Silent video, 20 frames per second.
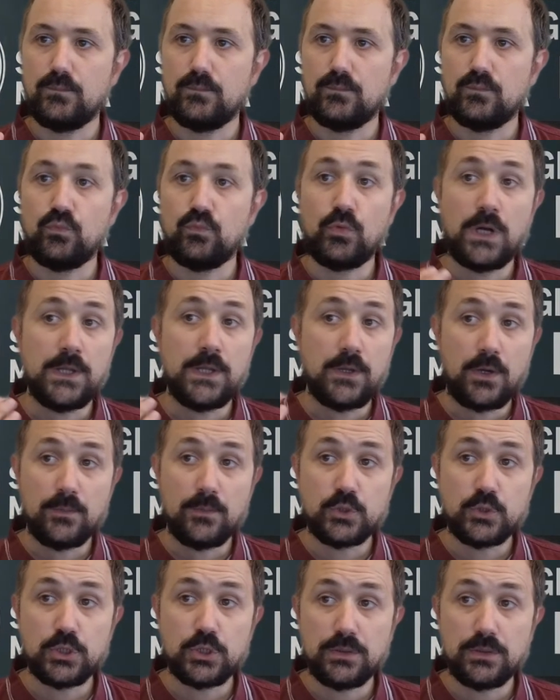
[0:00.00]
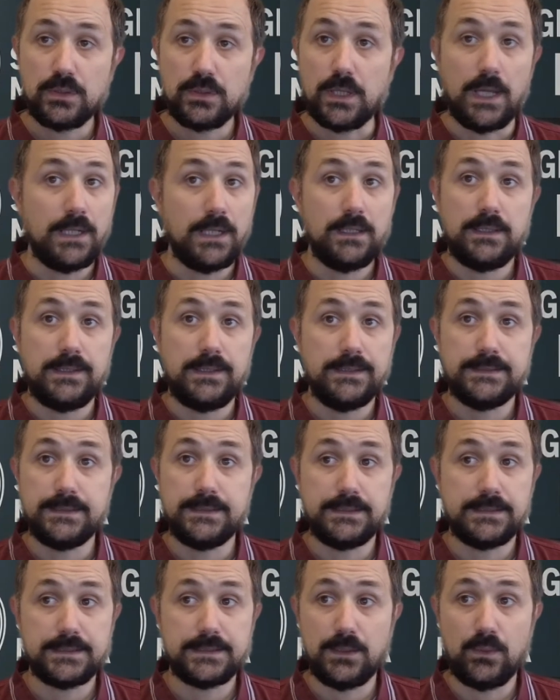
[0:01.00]
One option, and this
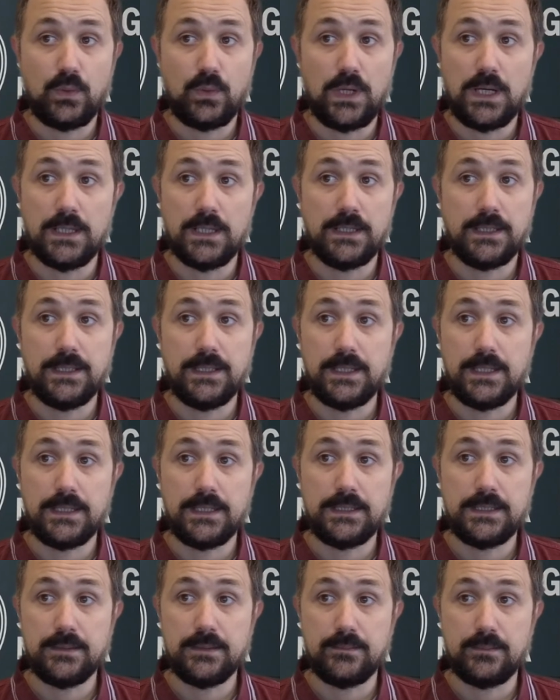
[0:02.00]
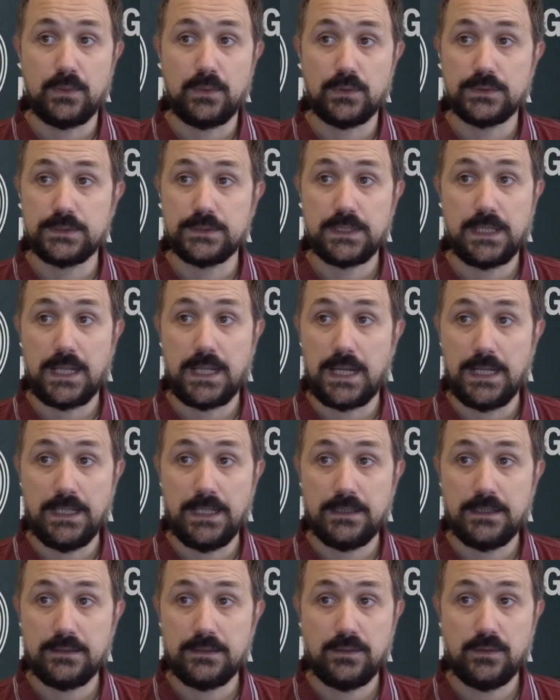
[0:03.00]
is the one that most
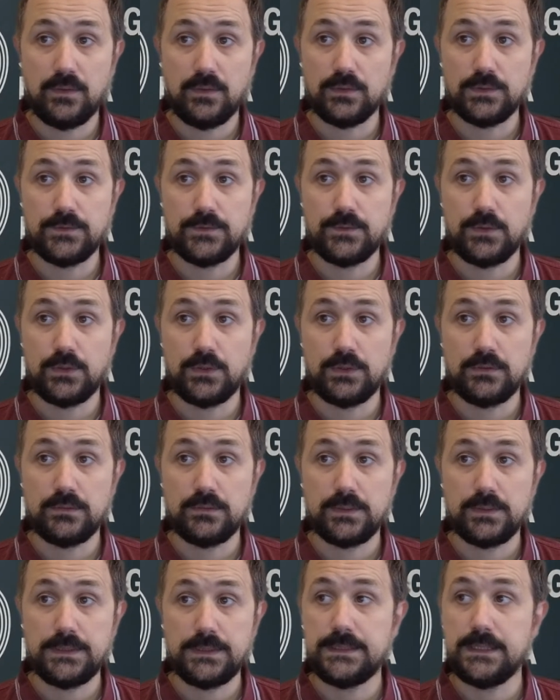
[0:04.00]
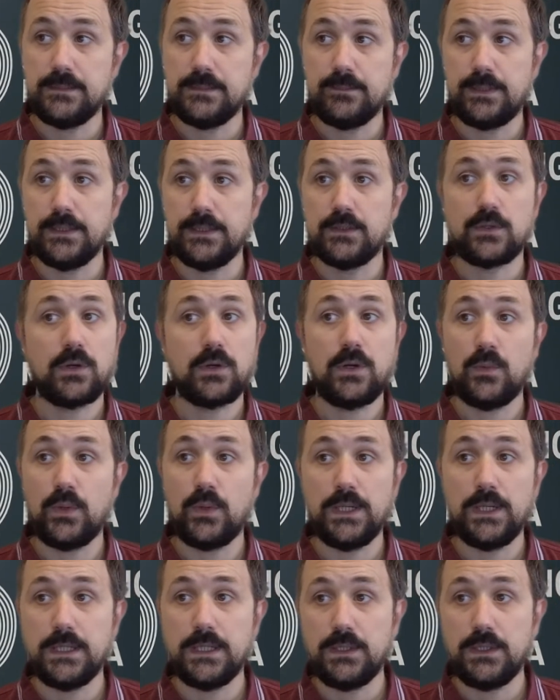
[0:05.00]
client goes for, is simply throw
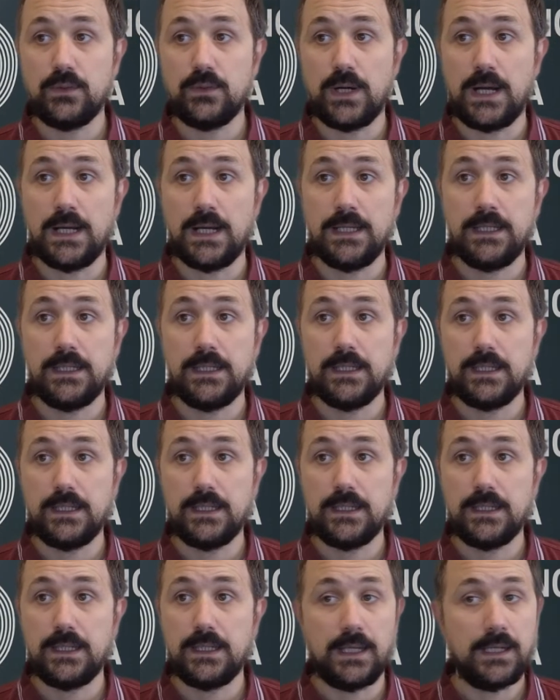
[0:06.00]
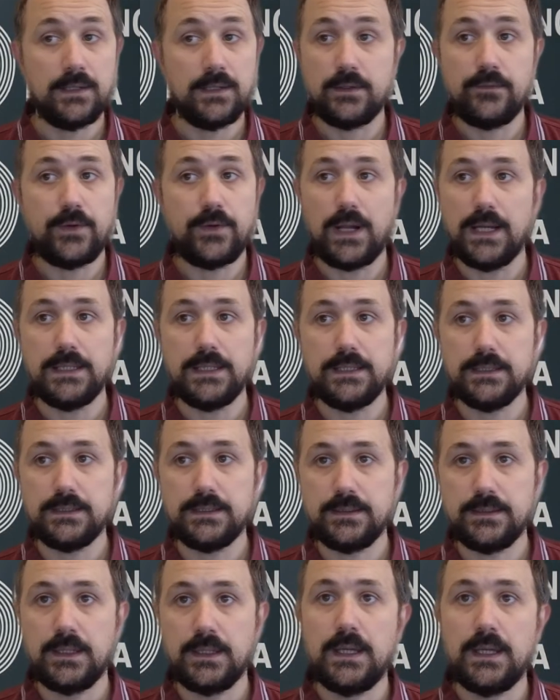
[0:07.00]
away the UI and rewrite
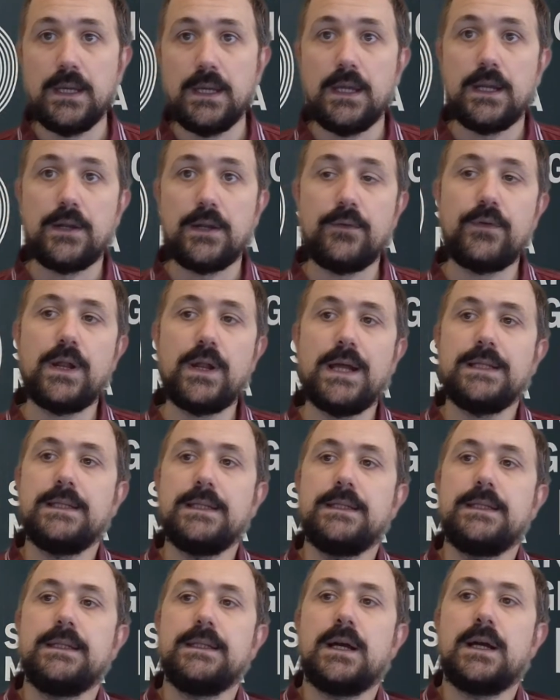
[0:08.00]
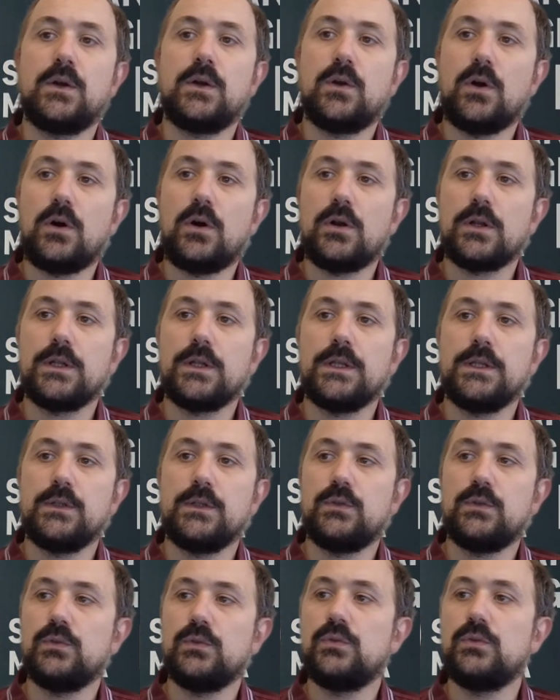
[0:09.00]
it. Rewrite it in
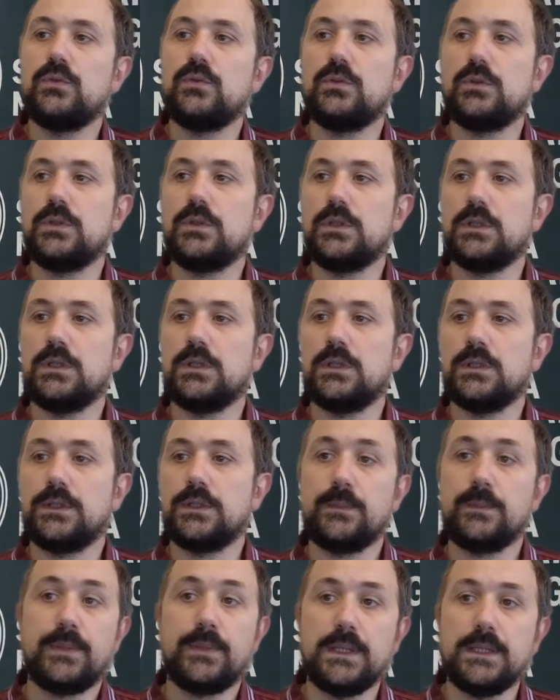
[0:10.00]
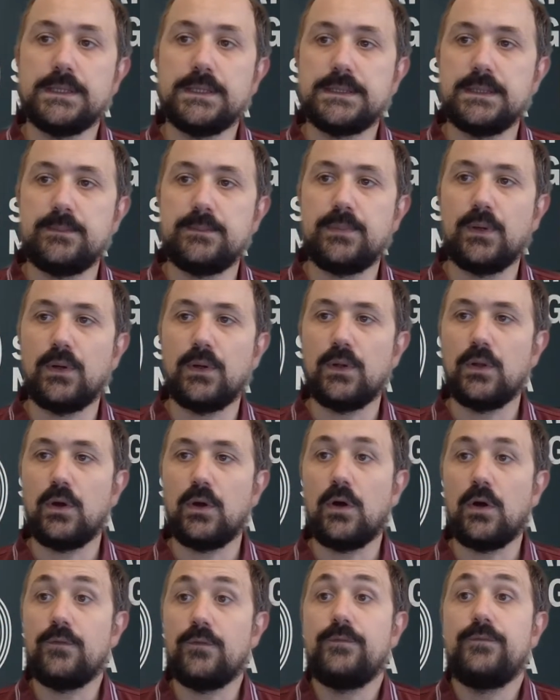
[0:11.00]
according to the principle
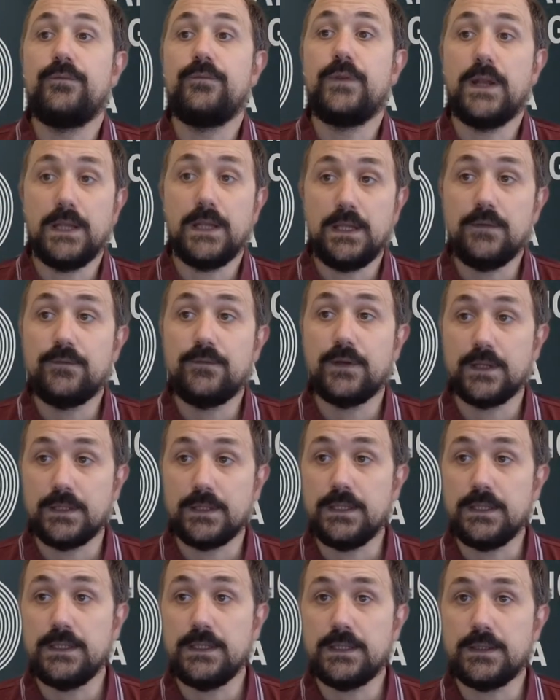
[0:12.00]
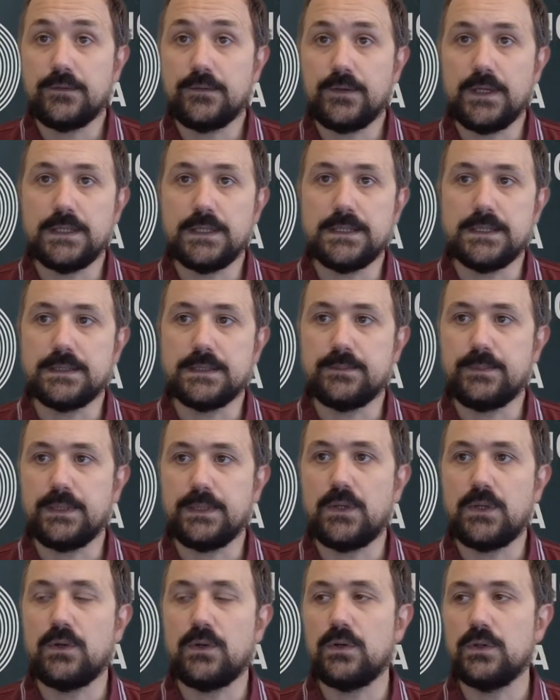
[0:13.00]
of very different interfaces,
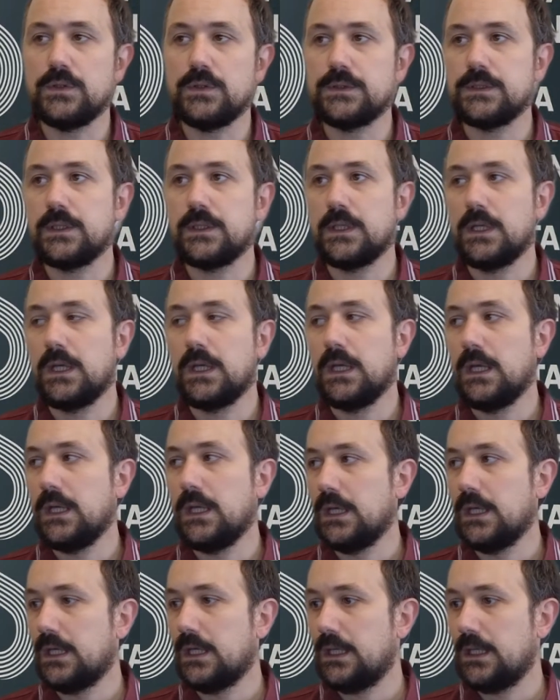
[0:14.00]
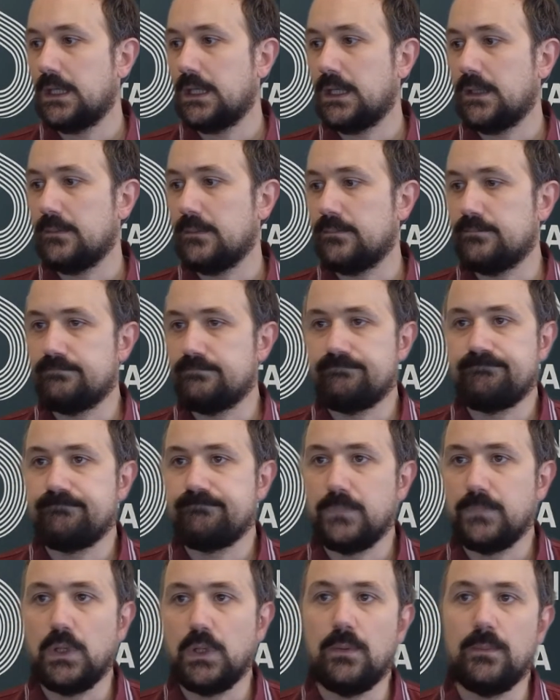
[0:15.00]
because
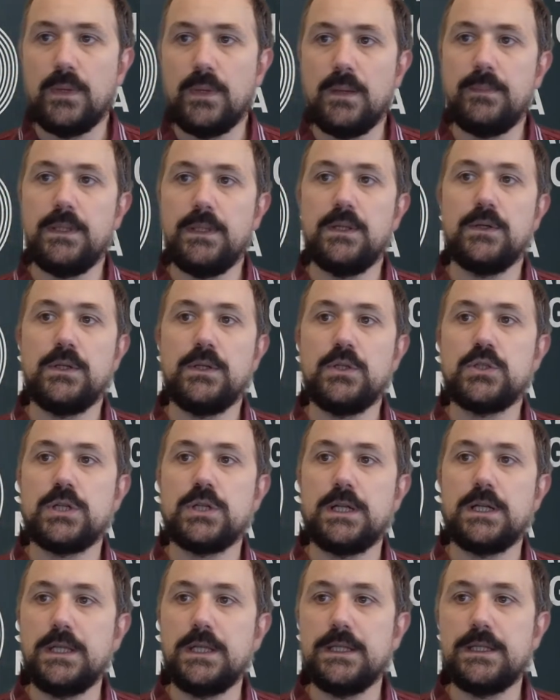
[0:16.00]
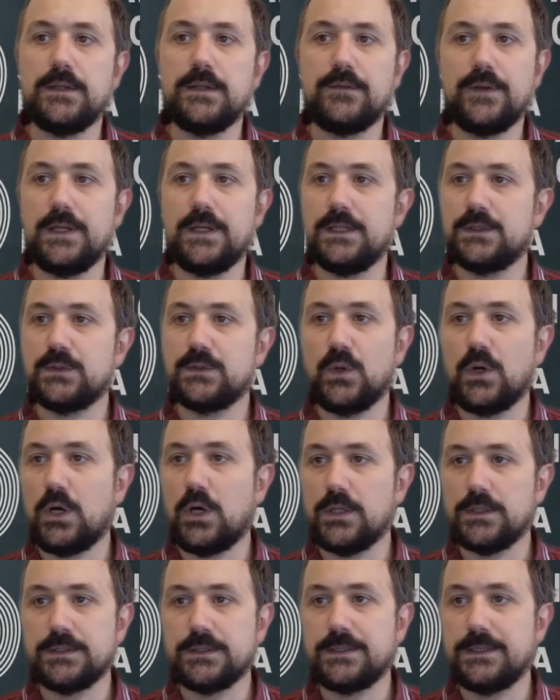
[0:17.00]
maybe the original interface
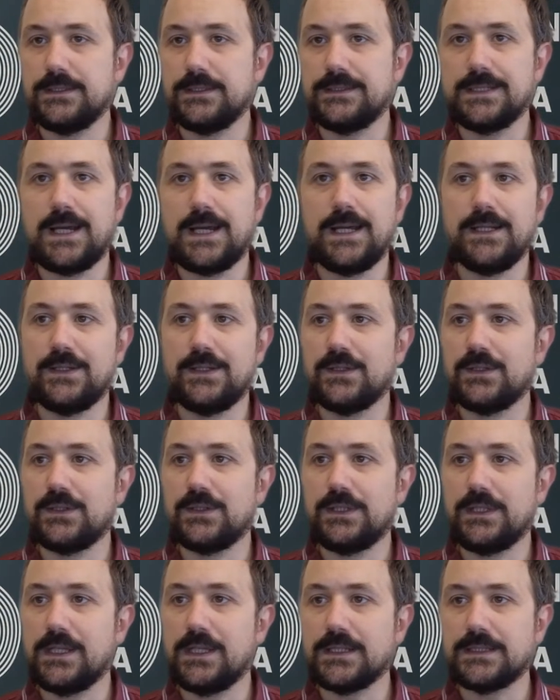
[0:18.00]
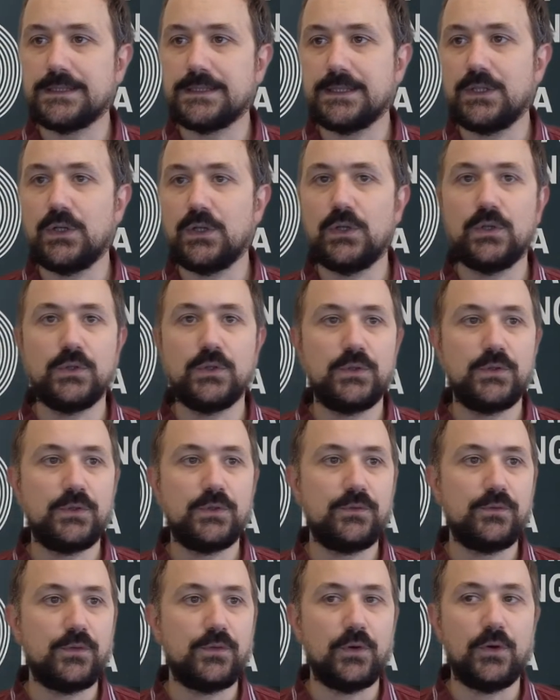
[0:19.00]
was designed 30 years ago
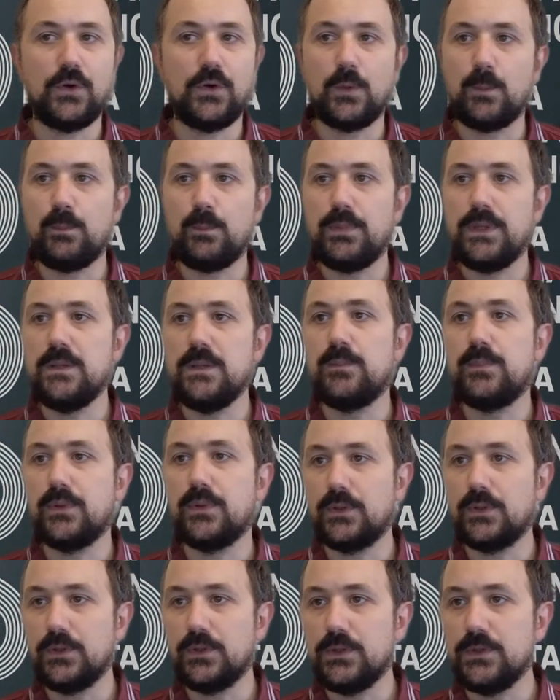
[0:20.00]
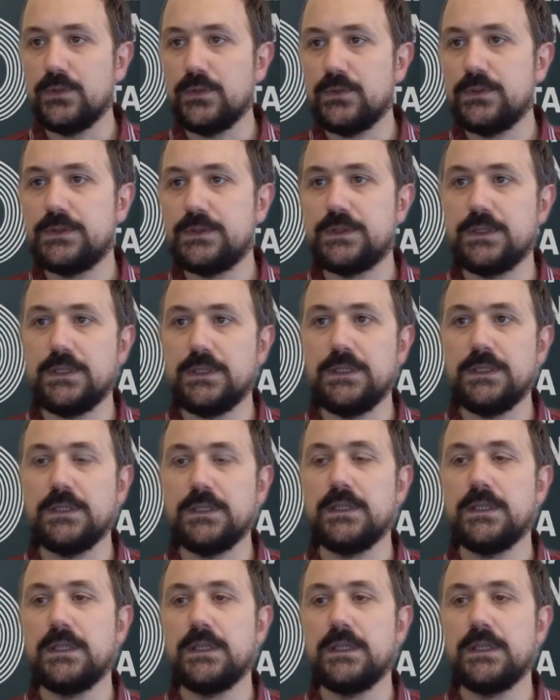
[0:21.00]
for people using